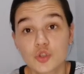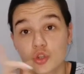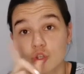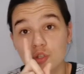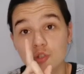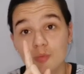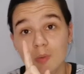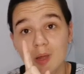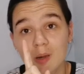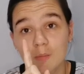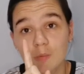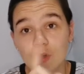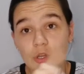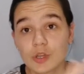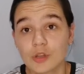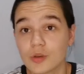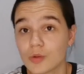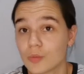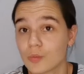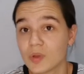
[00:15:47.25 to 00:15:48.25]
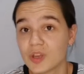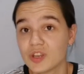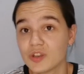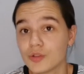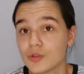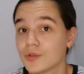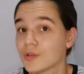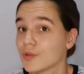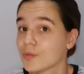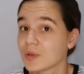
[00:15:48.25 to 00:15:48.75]
choose one word when
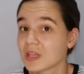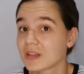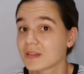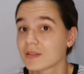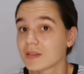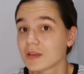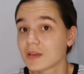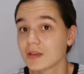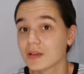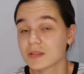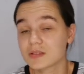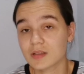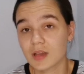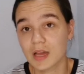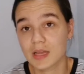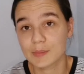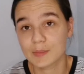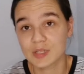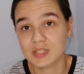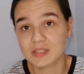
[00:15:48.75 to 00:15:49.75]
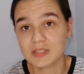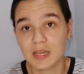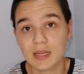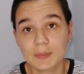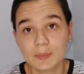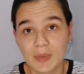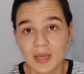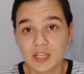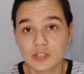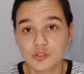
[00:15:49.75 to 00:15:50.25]
you're doing the assignment
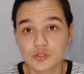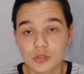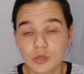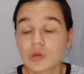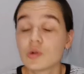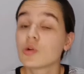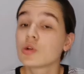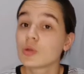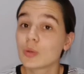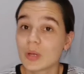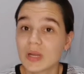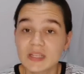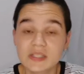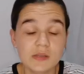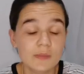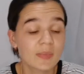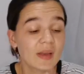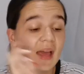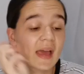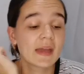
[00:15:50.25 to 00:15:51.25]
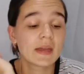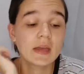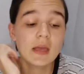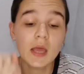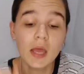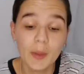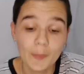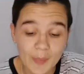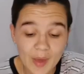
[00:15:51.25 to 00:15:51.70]
and make sure, or your lesson plan,